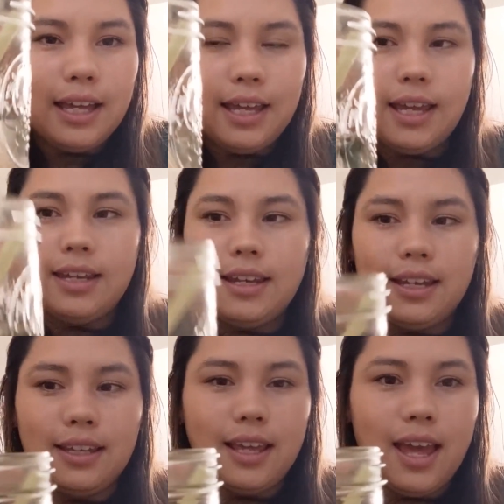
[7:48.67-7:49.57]
And
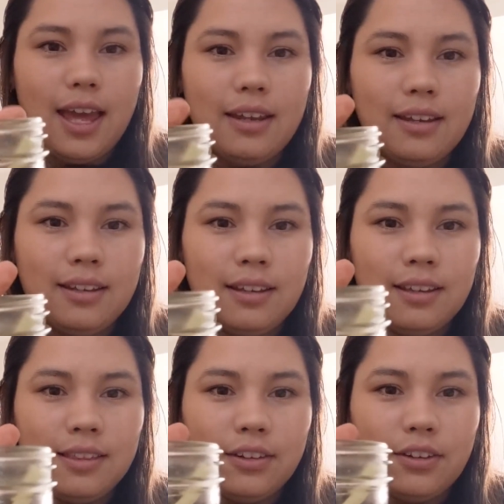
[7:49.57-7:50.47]
again,
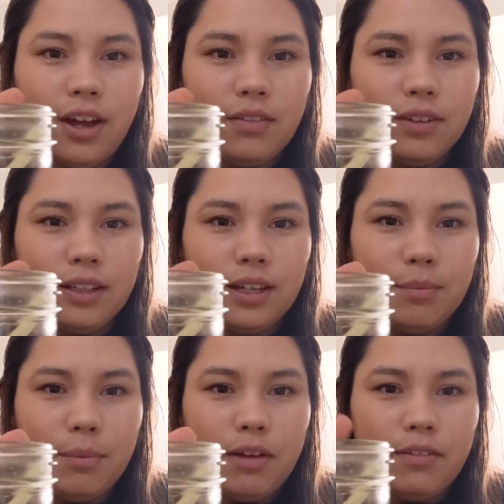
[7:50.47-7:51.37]
they're not really
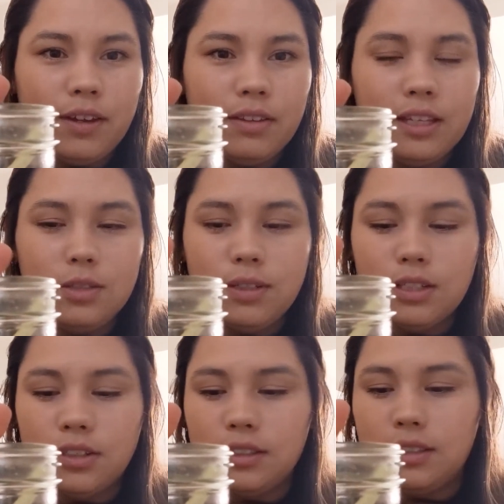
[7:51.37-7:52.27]
above here. These
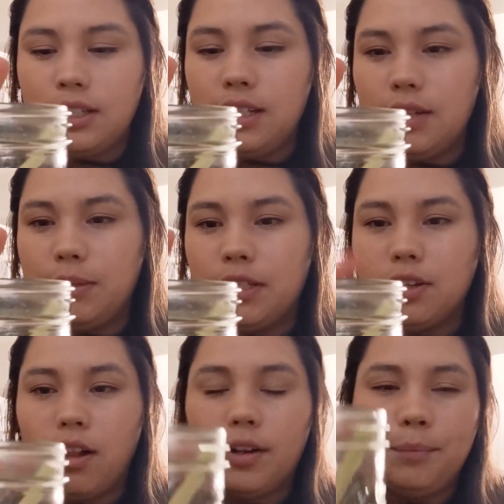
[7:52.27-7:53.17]
ones are a teeny bit
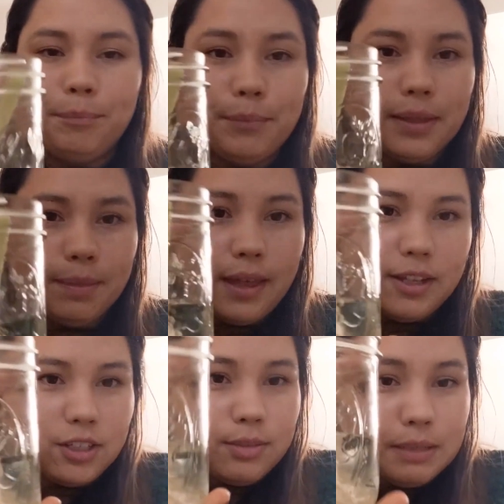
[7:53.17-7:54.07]
taller, but
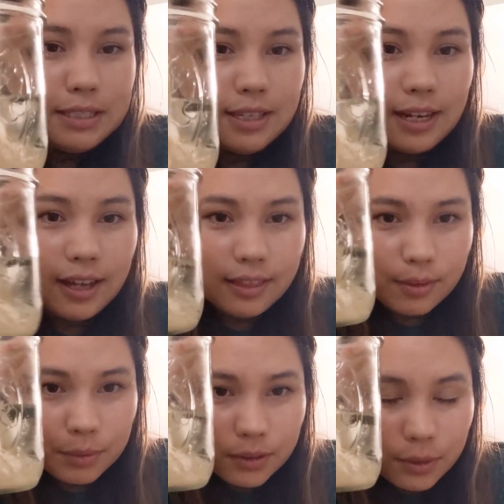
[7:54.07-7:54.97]
that just means that I cut
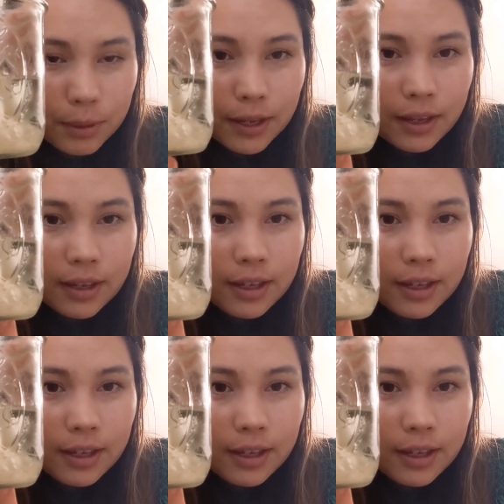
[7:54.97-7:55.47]
them a little bit.